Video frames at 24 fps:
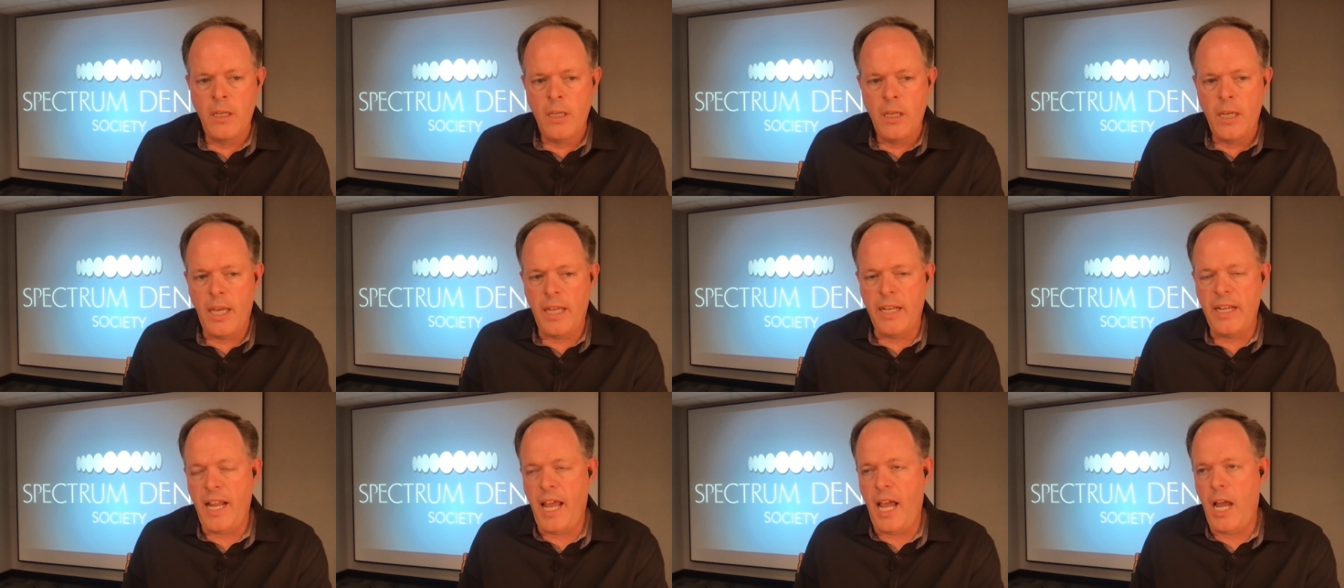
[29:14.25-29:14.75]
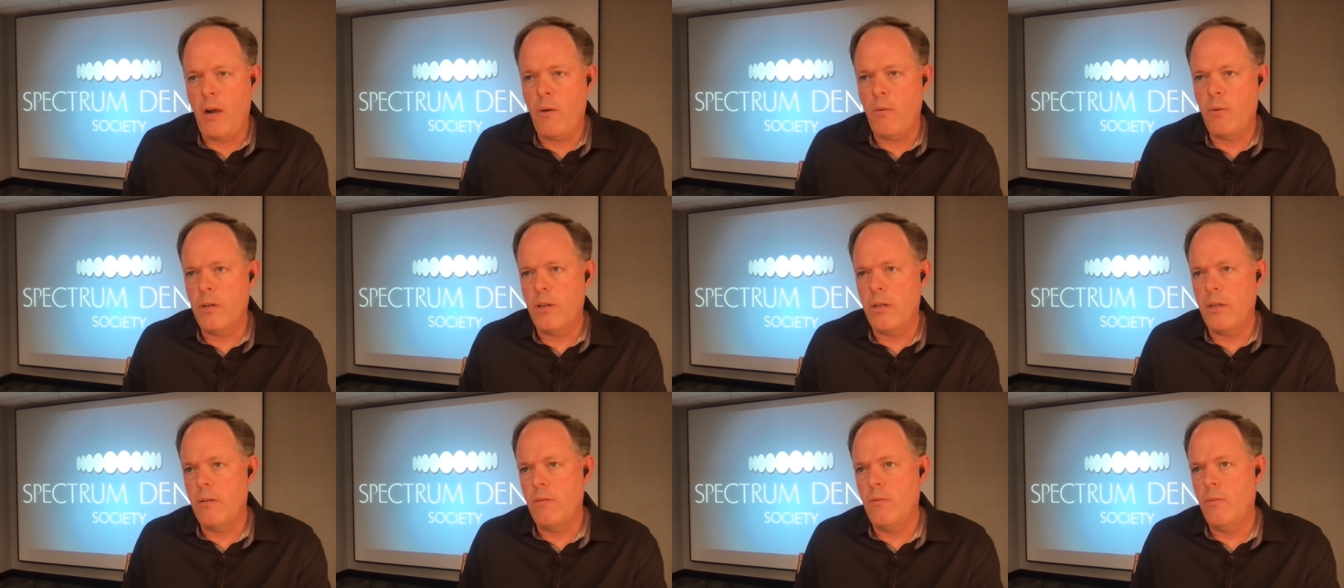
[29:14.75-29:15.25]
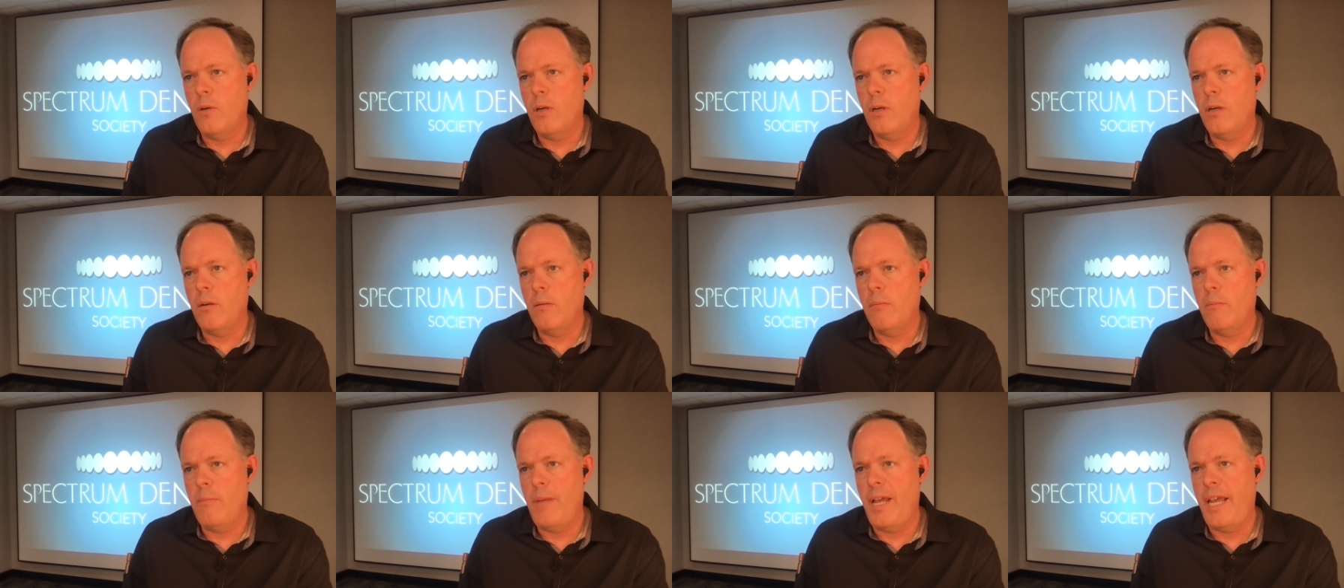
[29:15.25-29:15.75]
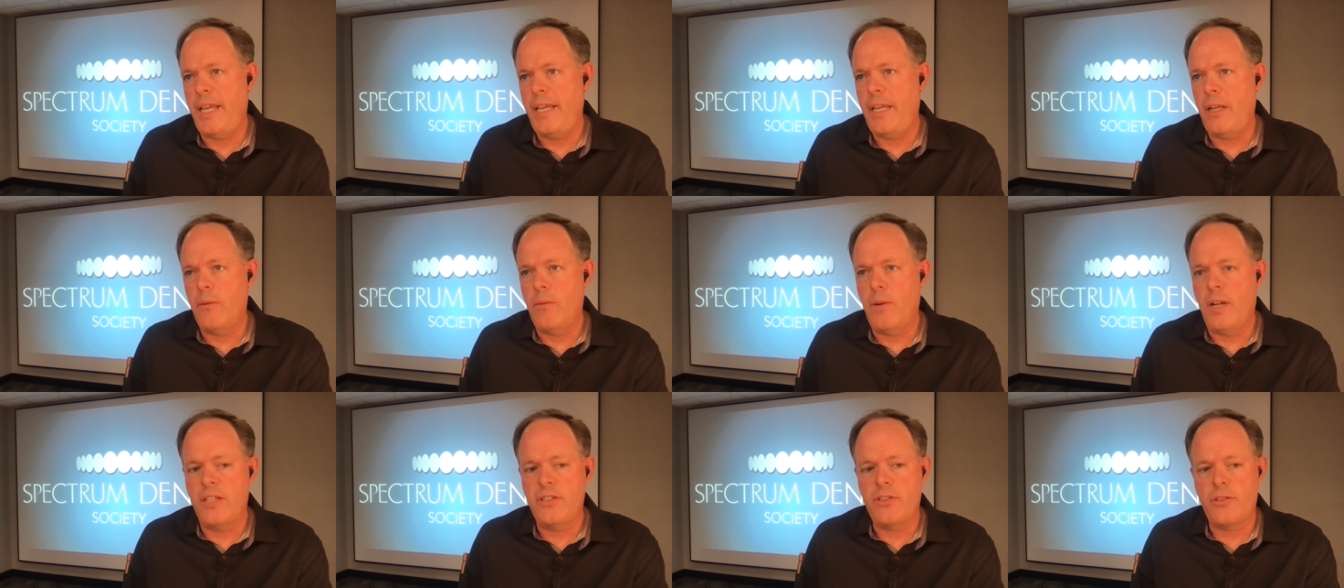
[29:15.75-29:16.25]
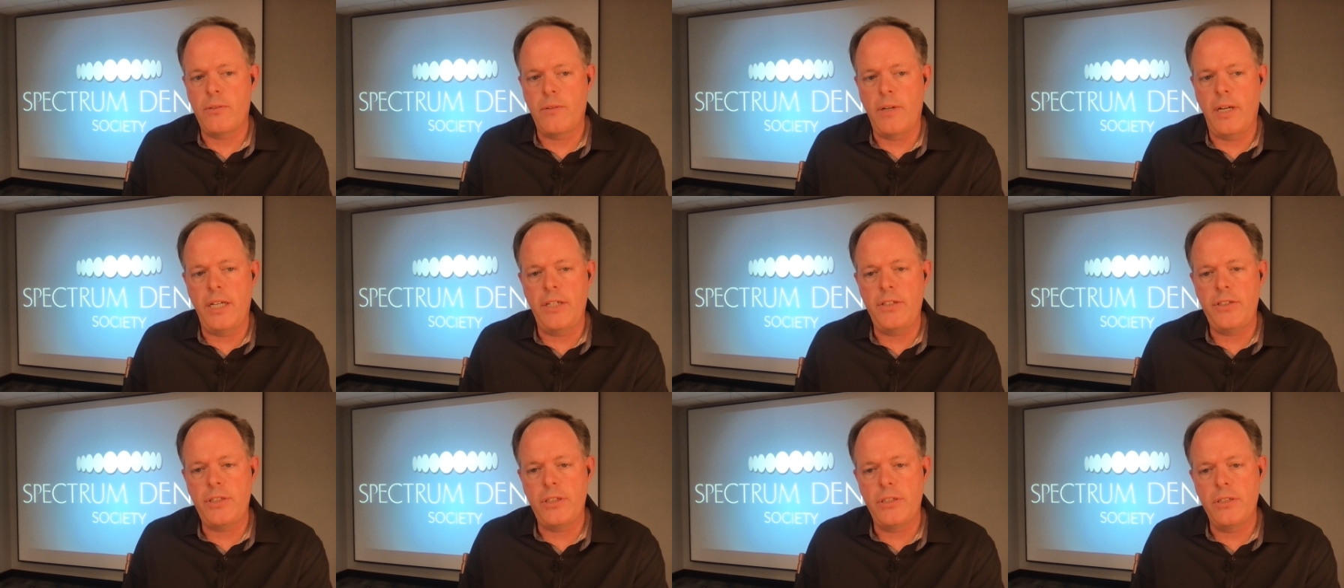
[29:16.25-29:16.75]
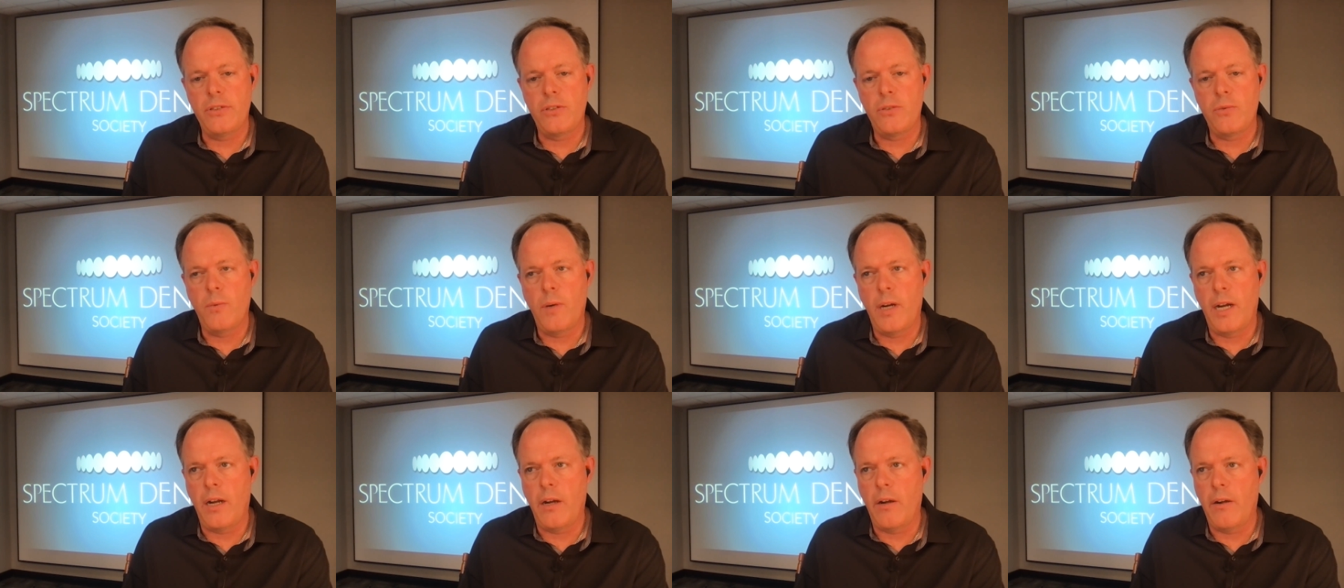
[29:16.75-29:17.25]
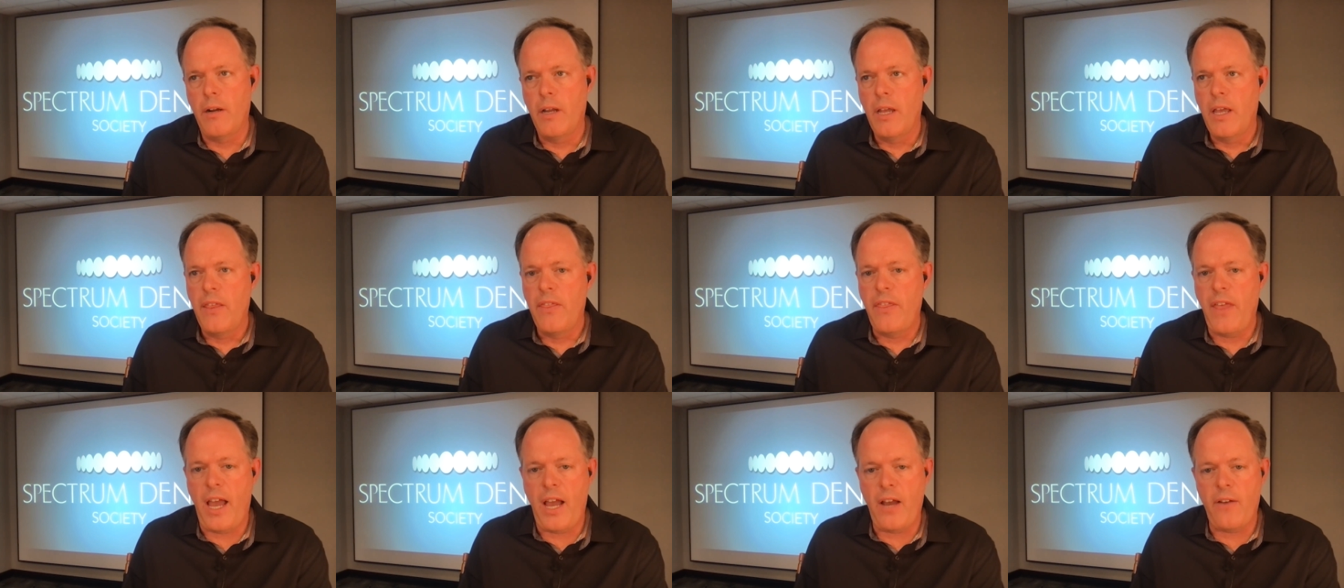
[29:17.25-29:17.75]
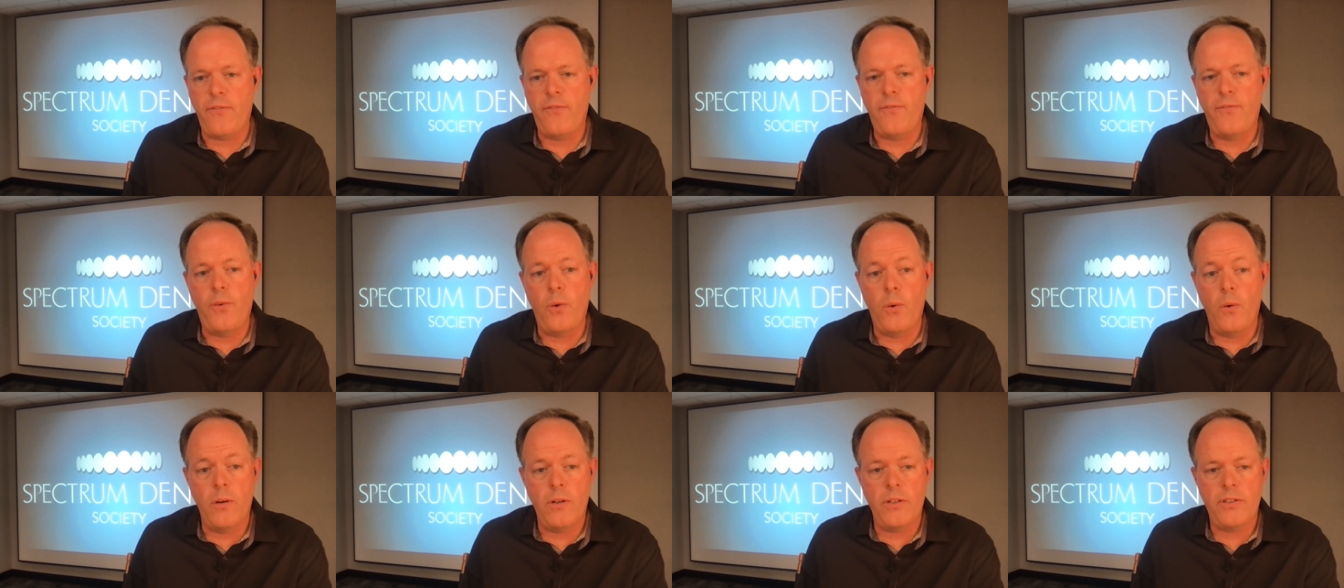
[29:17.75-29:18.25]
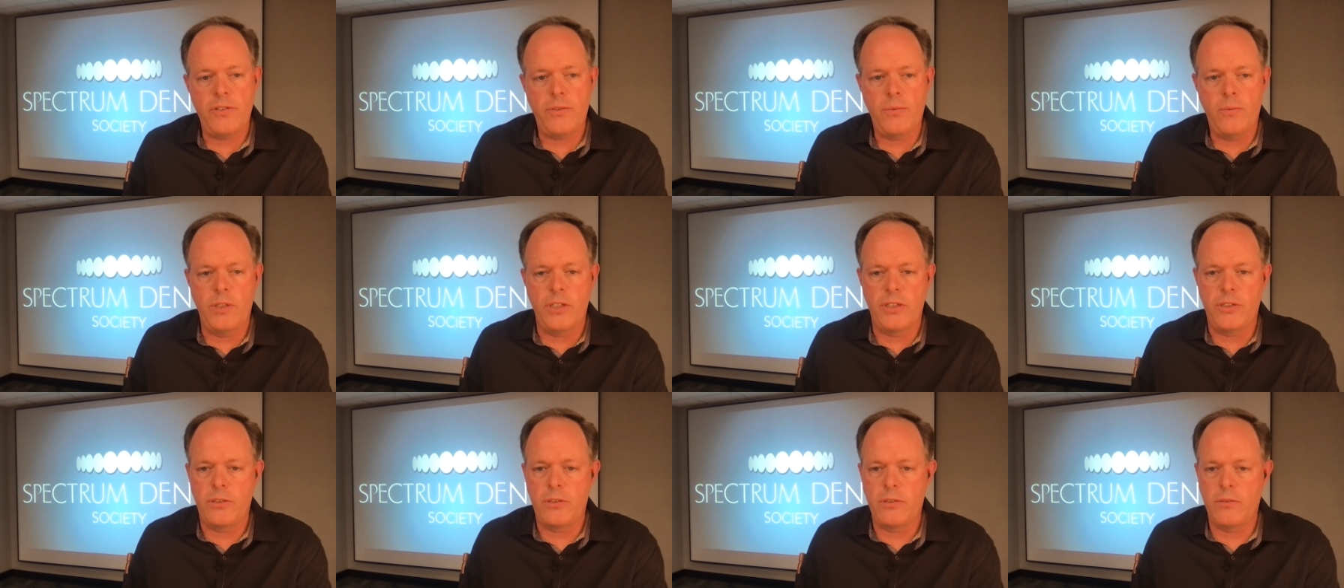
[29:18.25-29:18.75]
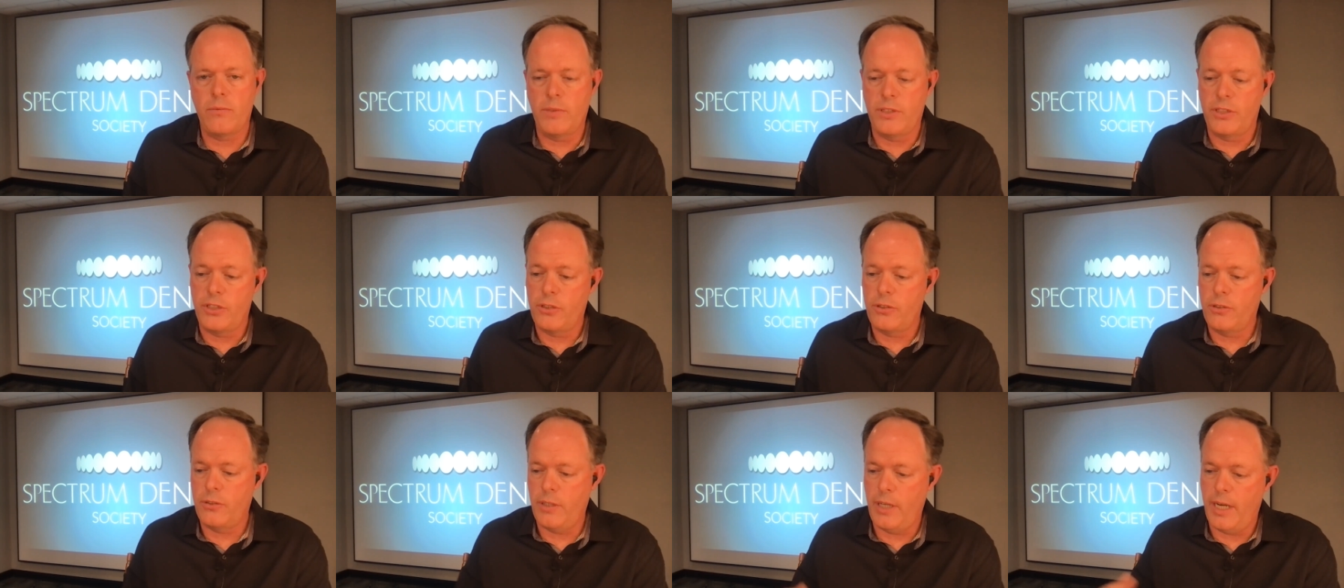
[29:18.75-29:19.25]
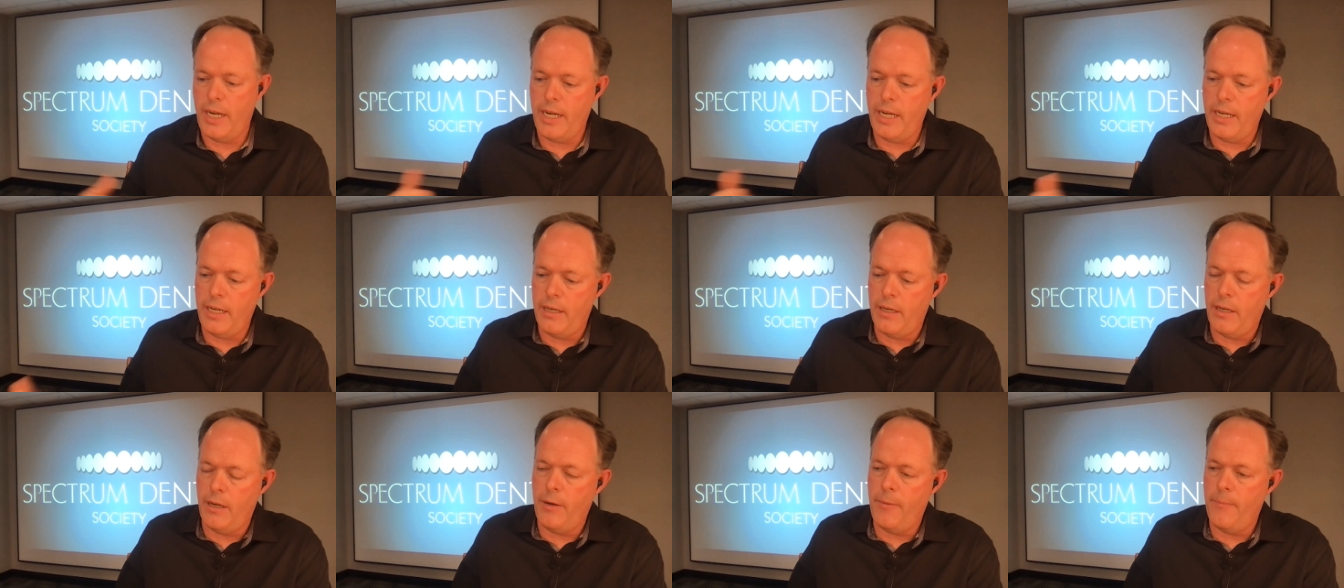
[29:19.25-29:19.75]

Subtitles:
And now we're making restorations where that force, which created